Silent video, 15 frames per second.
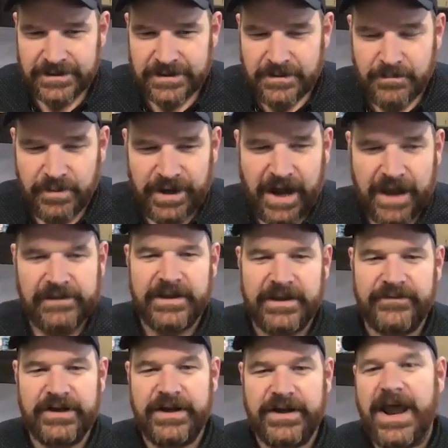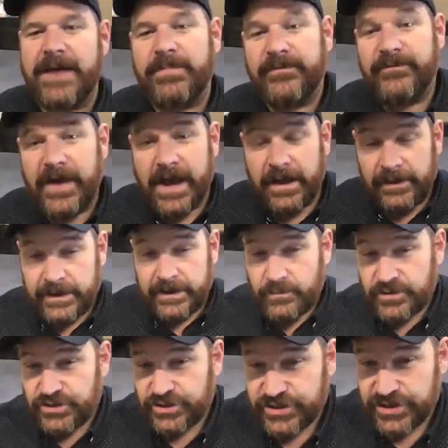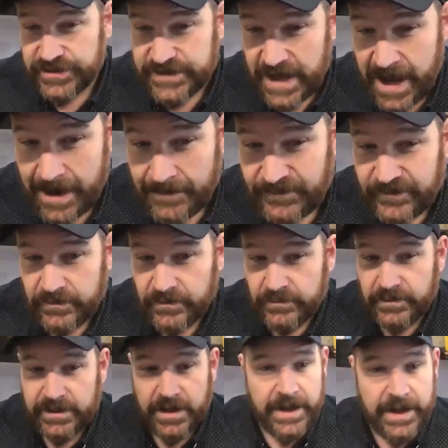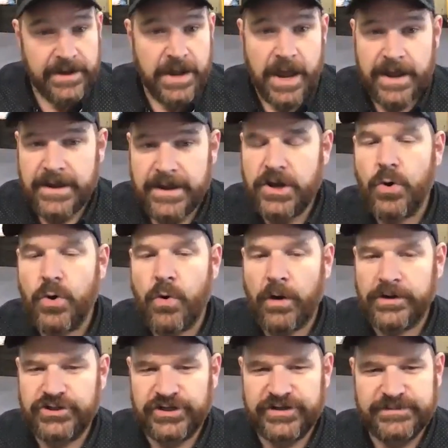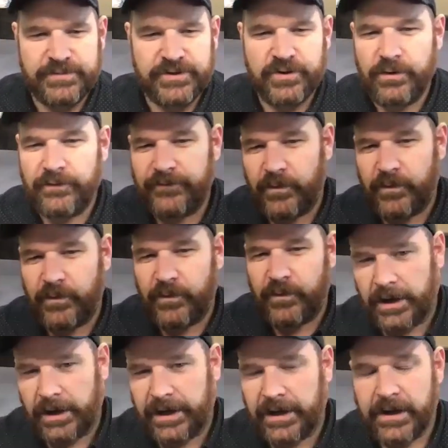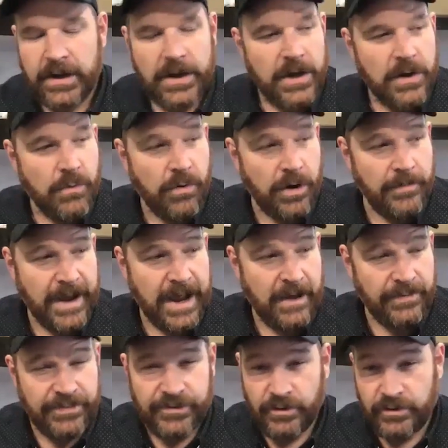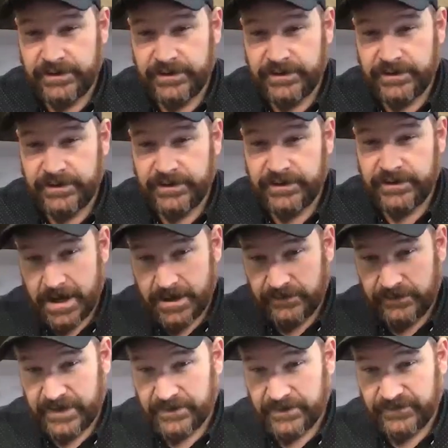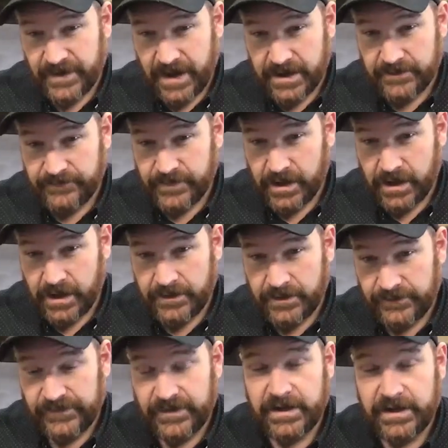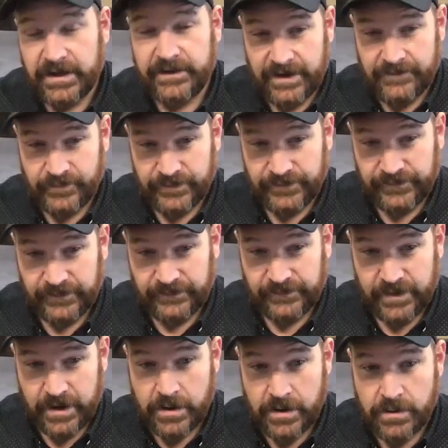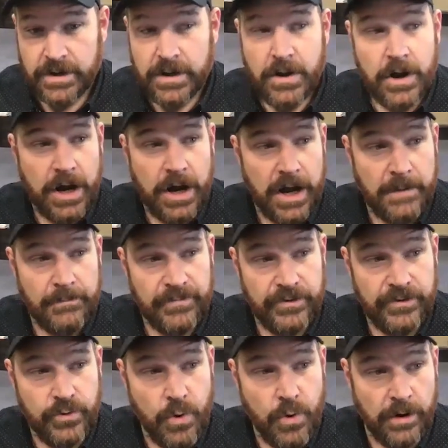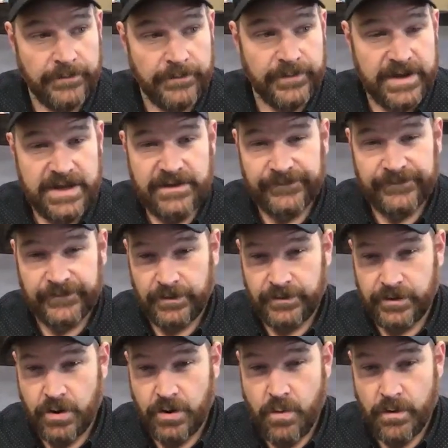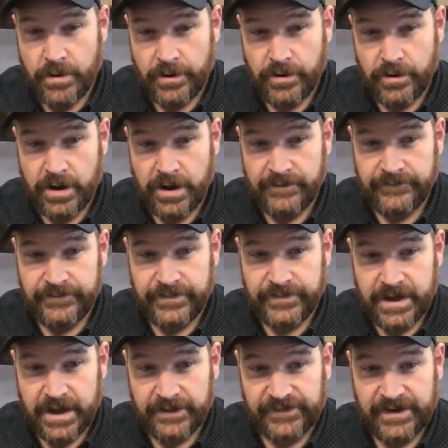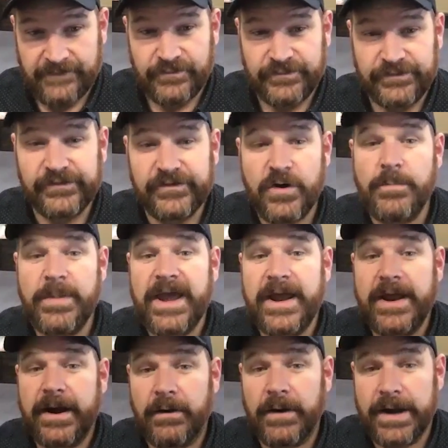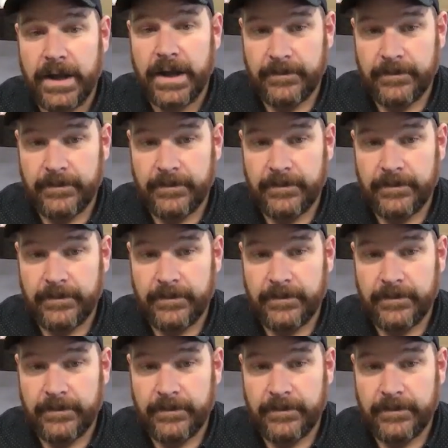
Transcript: but I live in Napa Valley, which is just absolutely a gorgeous, beautiful market. We're about 35 miles outside of the city of San Francisco, northeastern corner of the San Francisco Bay Area,